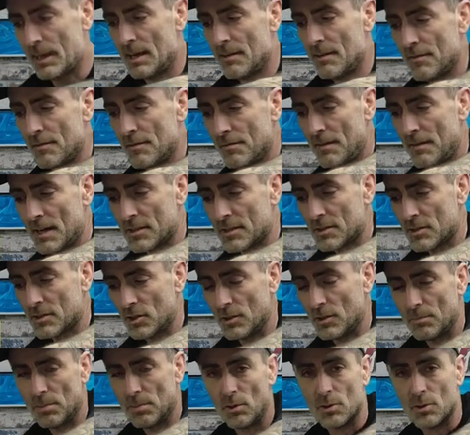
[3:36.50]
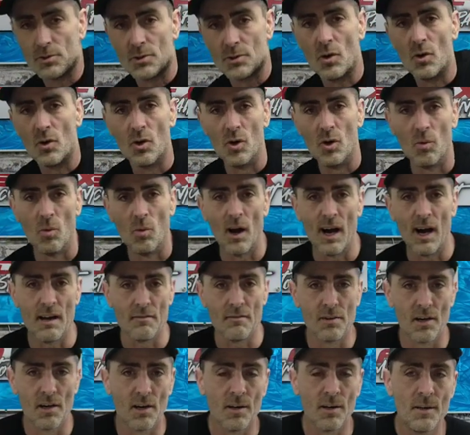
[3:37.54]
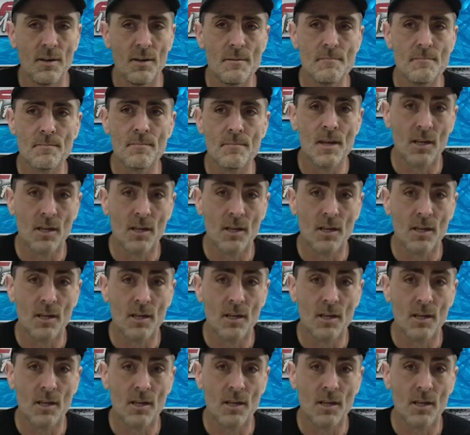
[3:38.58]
bit of the Fast Cut Plus or whatever